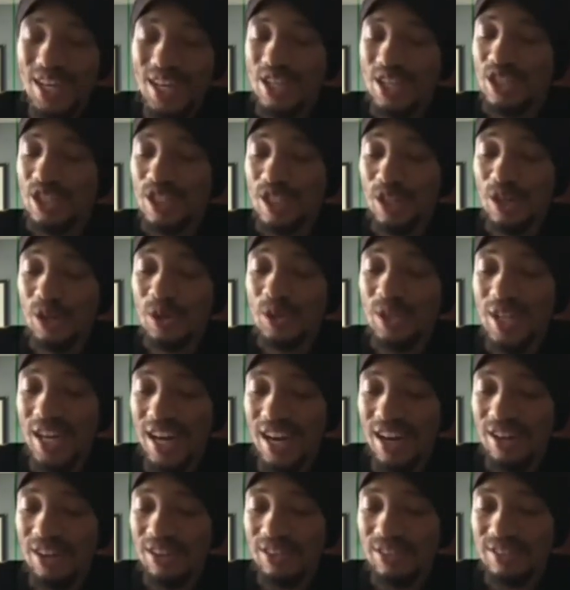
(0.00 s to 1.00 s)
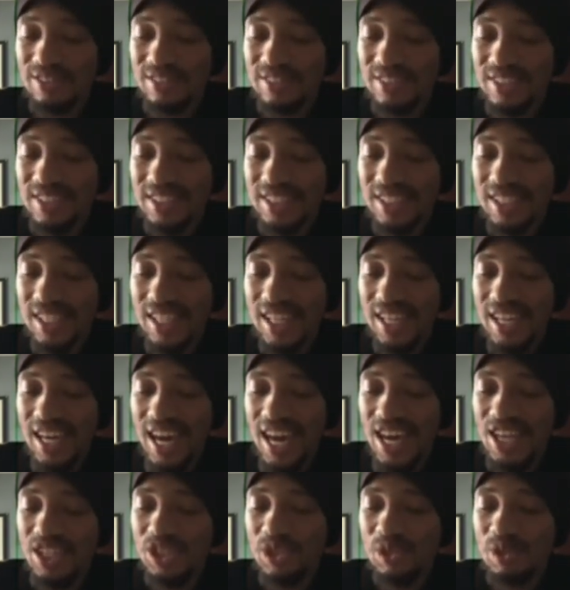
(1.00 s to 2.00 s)
Slow down
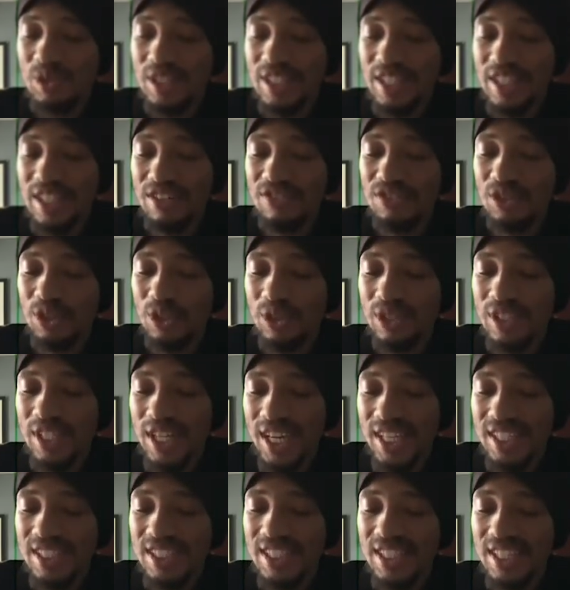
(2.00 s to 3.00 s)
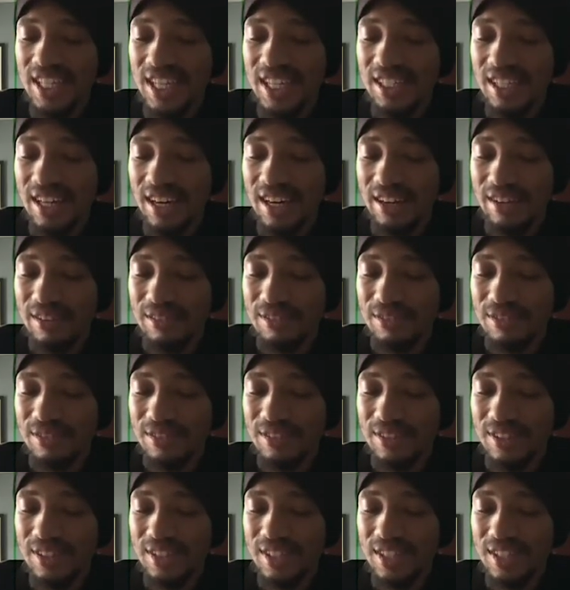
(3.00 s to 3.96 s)
as you live your day to day life.